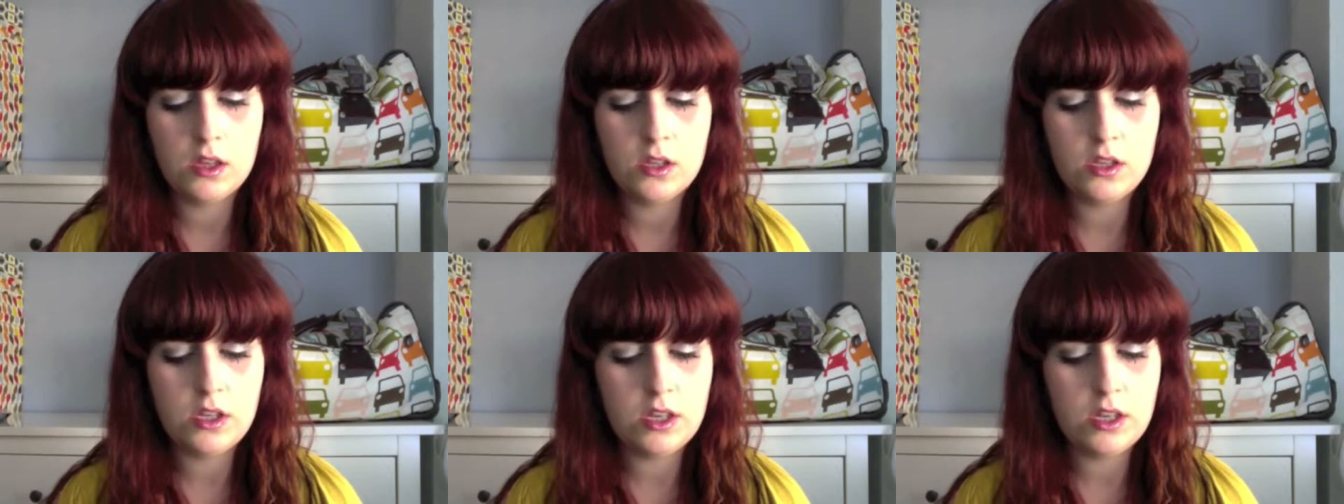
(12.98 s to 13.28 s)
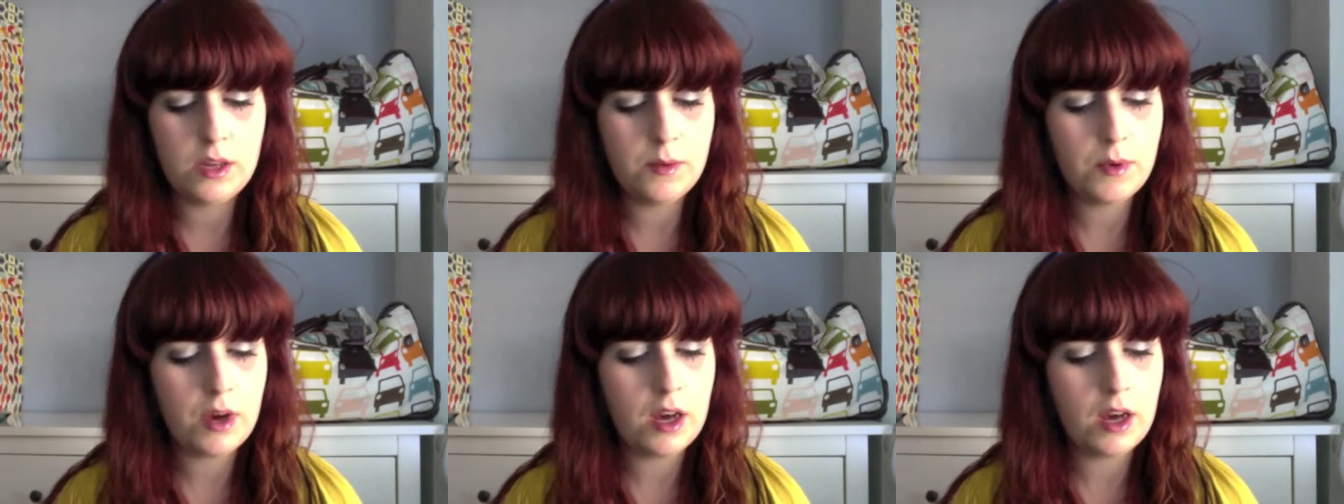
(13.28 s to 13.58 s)

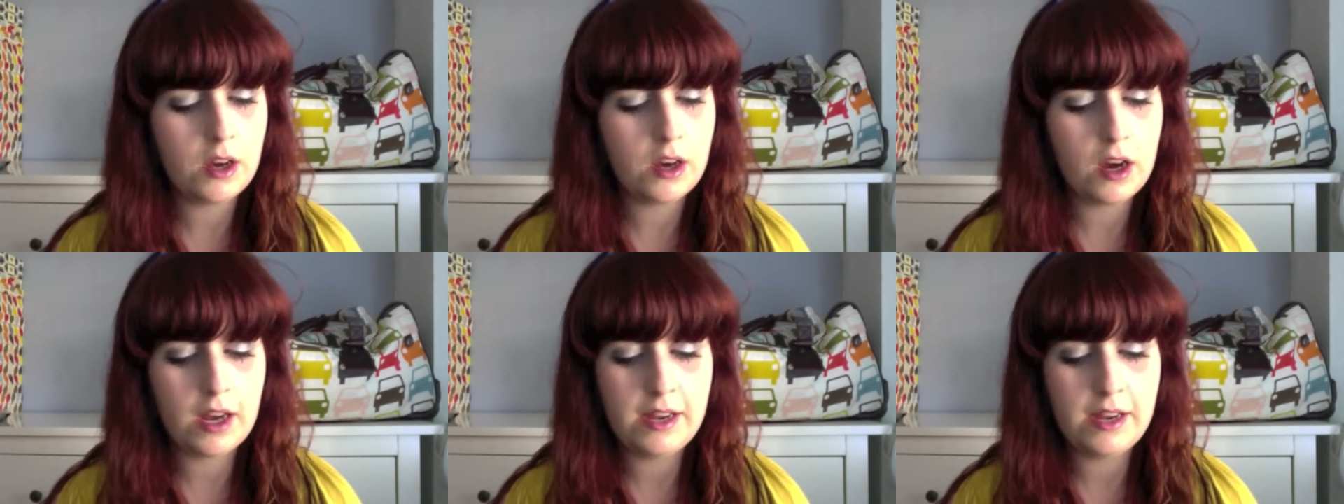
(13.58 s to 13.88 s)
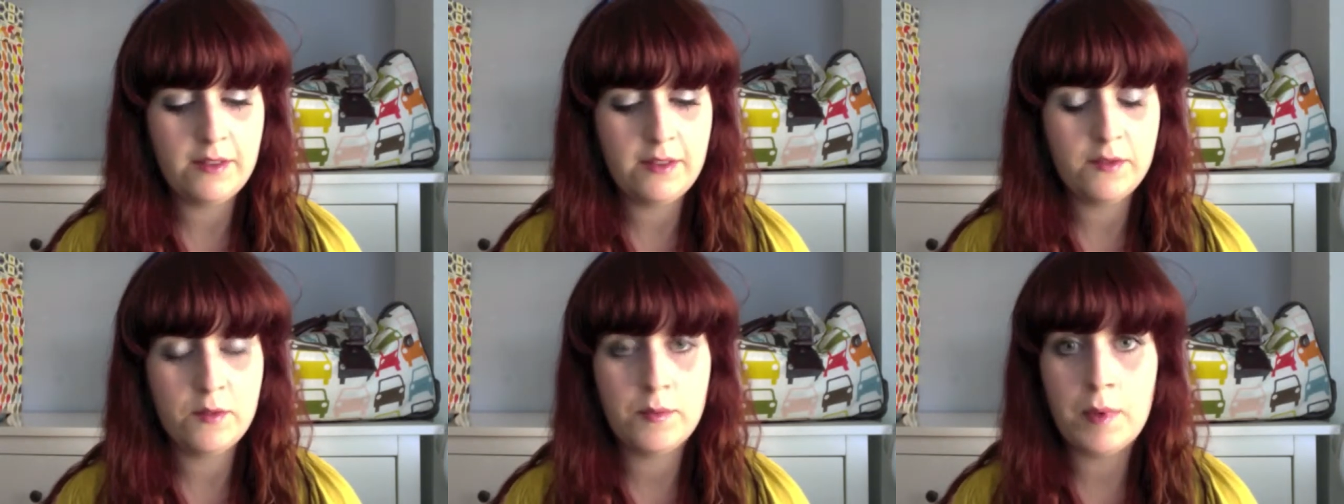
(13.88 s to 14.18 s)
know what, I can't
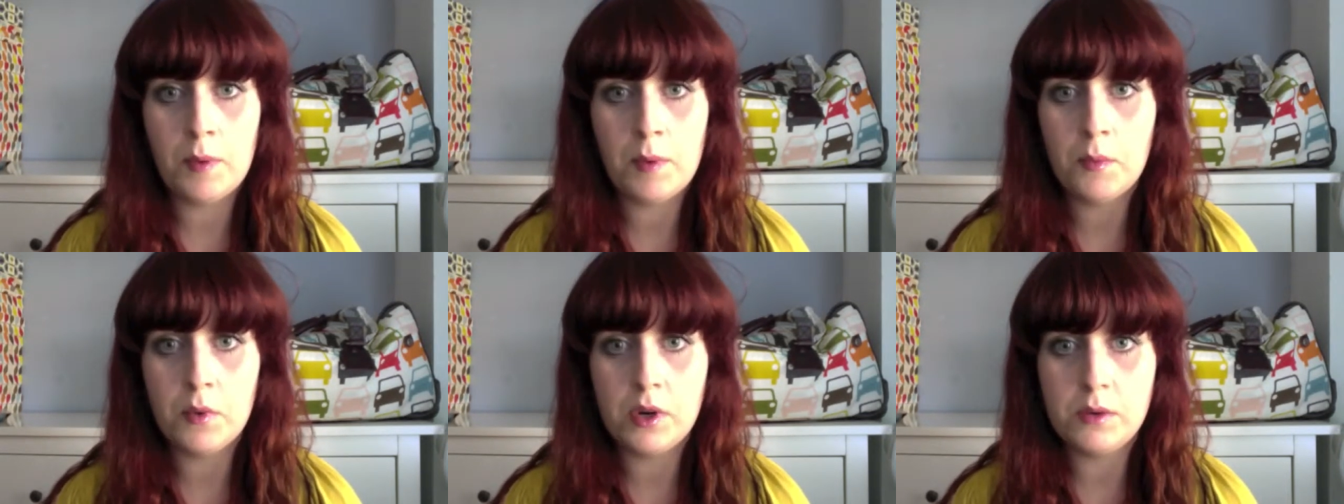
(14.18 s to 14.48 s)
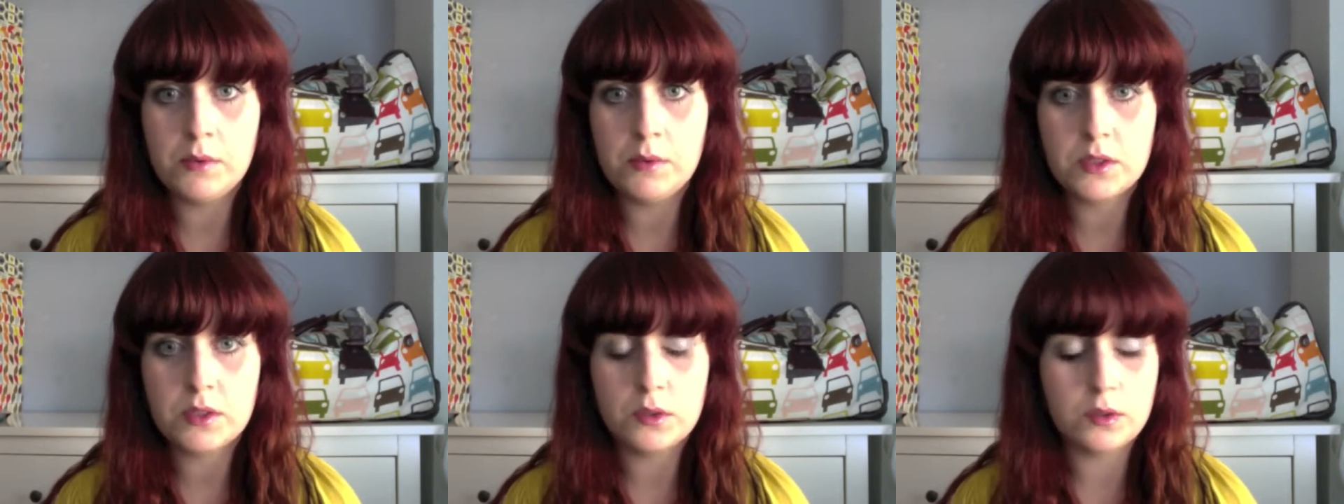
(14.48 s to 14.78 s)
even remember what it
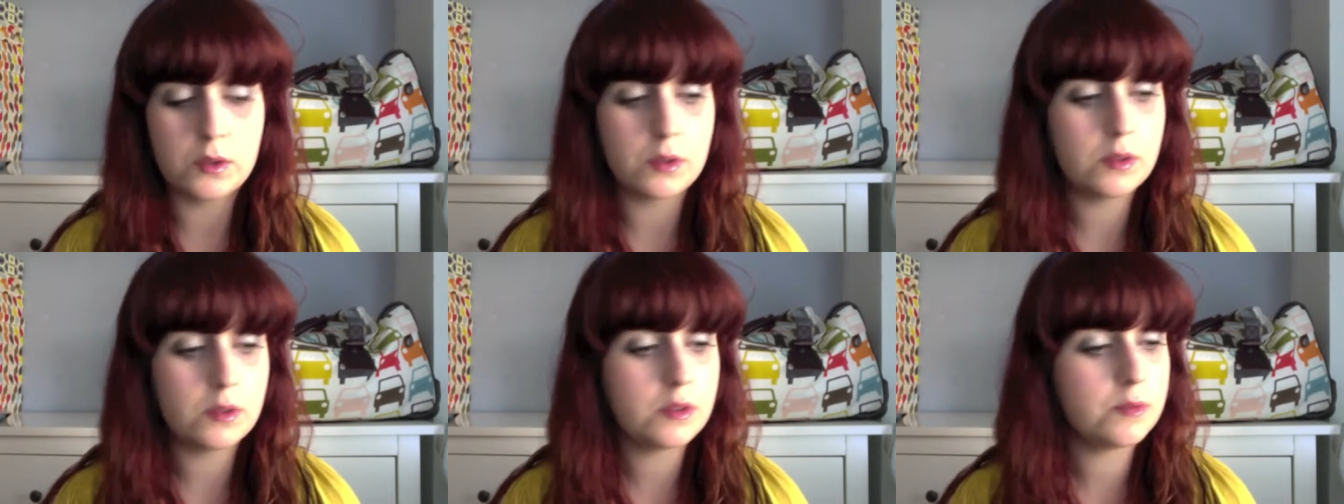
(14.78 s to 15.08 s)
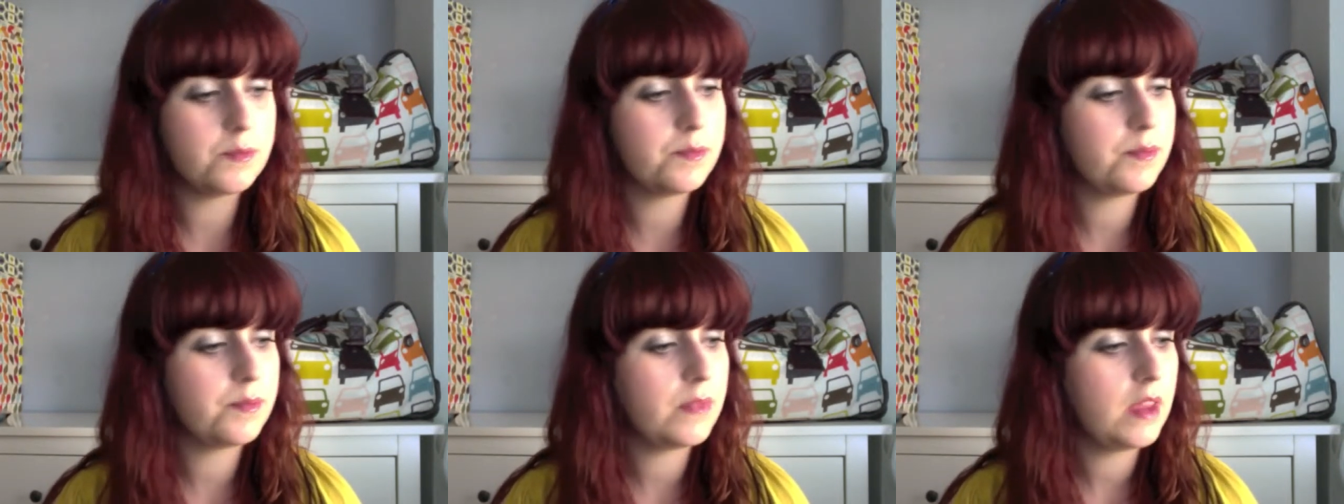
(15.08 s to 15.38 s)
was called
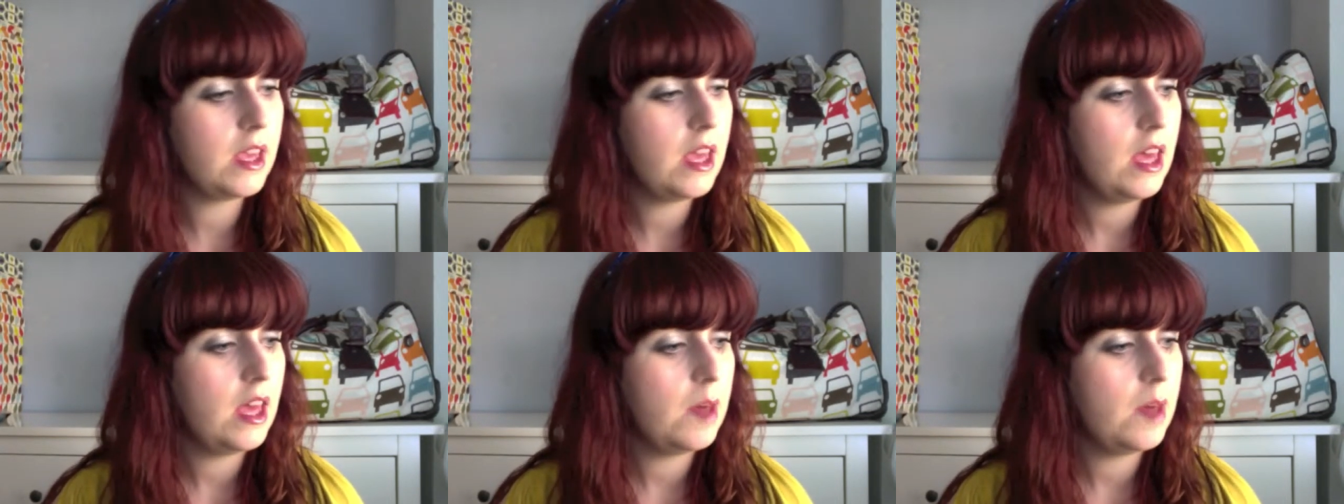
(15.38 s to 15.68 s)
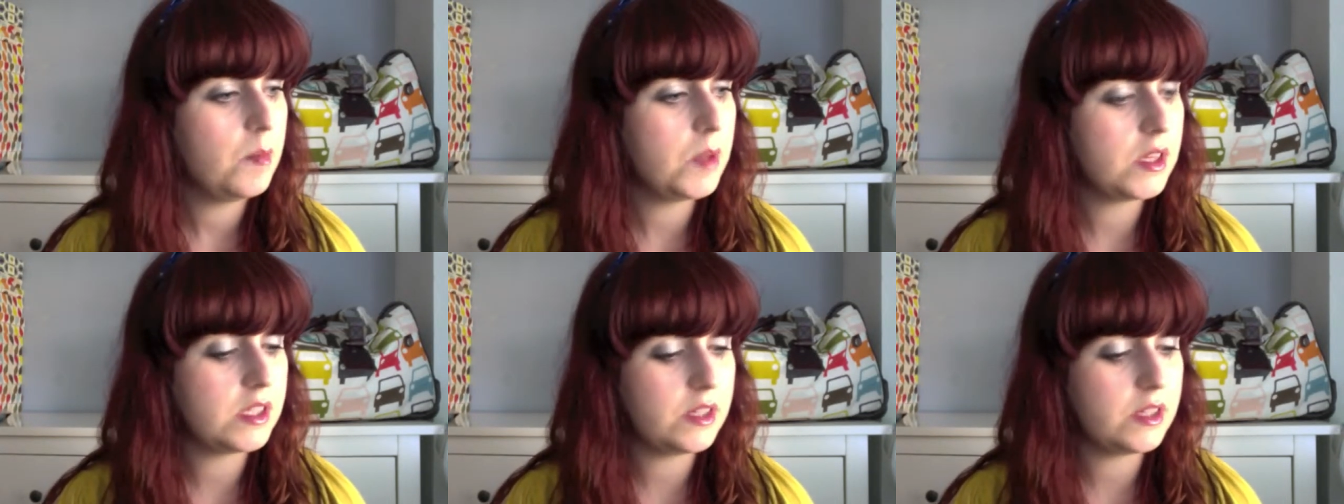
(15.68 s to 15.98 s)

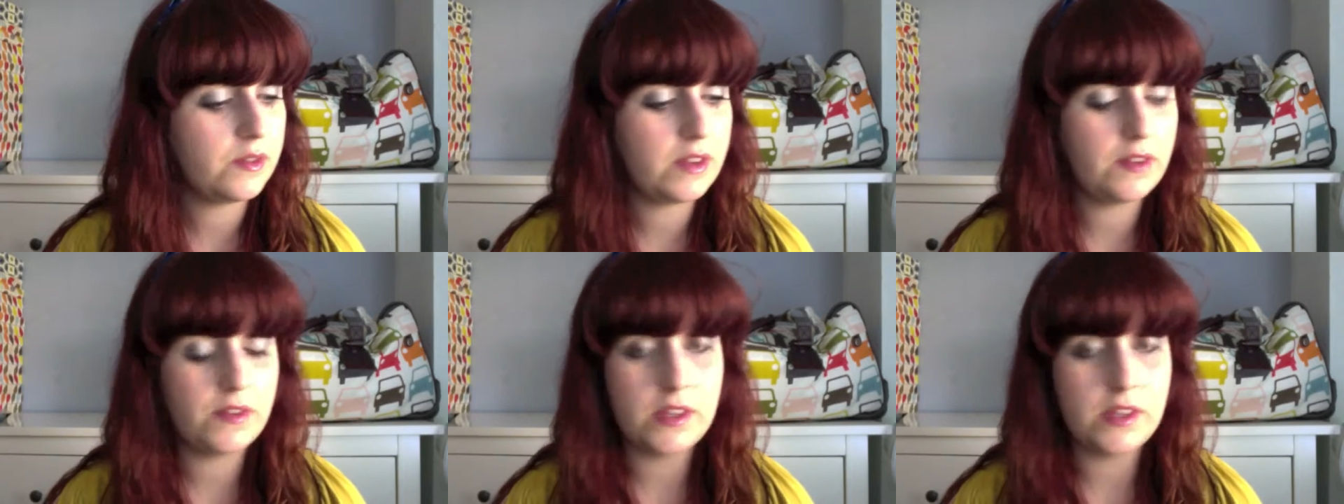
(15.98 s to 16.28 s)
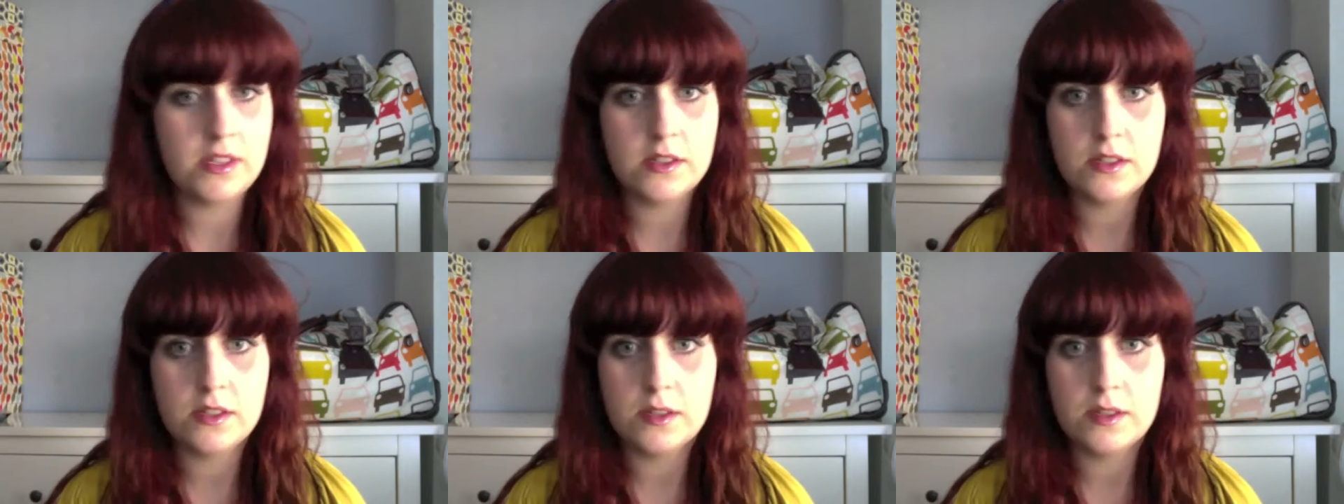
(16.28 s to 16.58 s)
because I've given
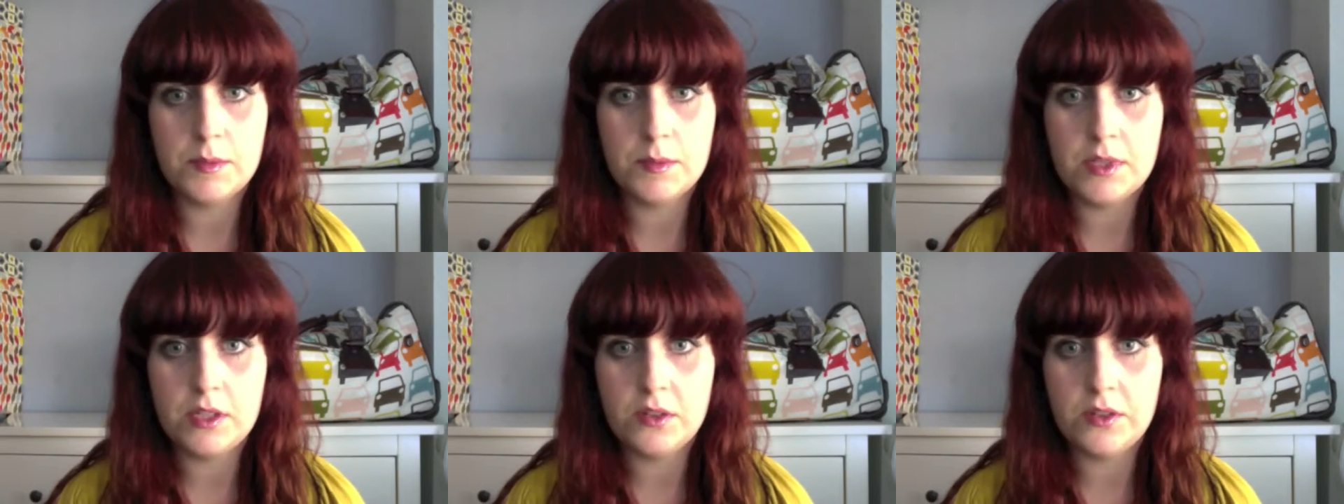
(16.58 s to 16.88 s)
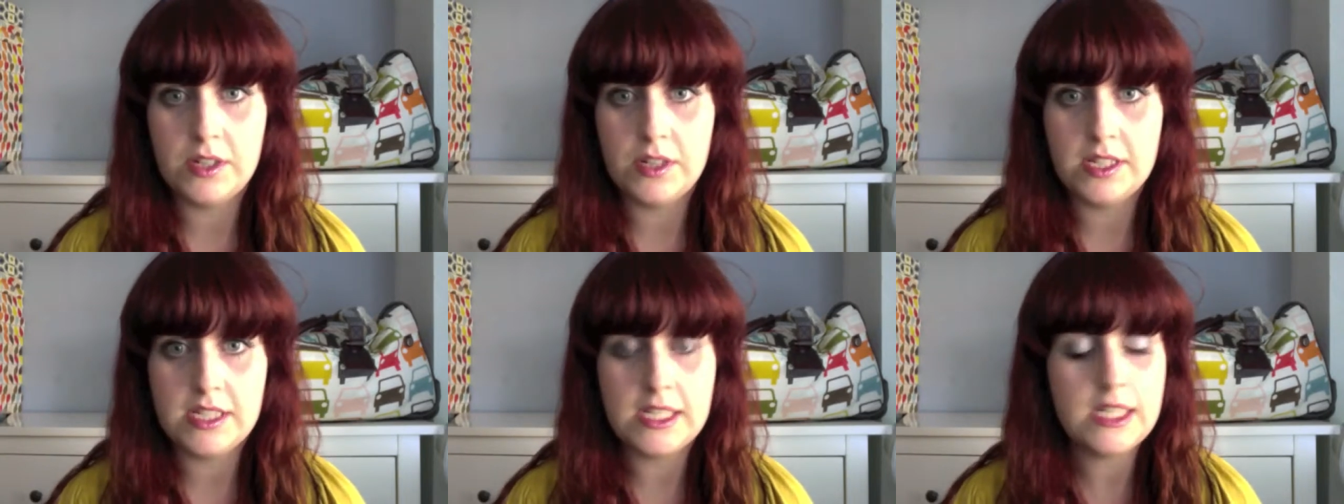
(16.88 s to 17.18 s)
it to somebody
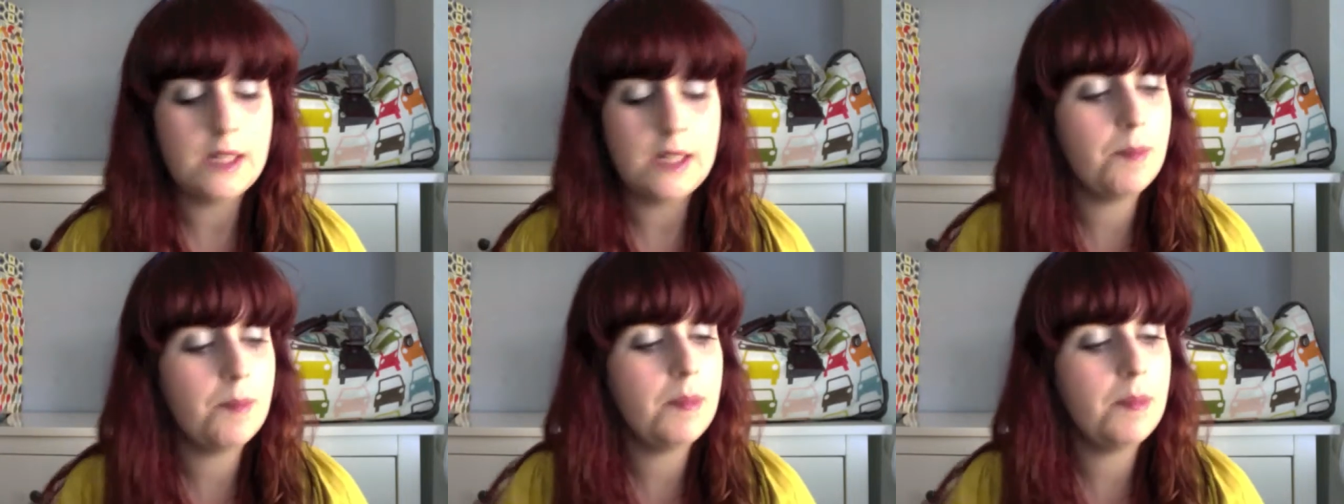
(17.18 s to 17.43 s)
already.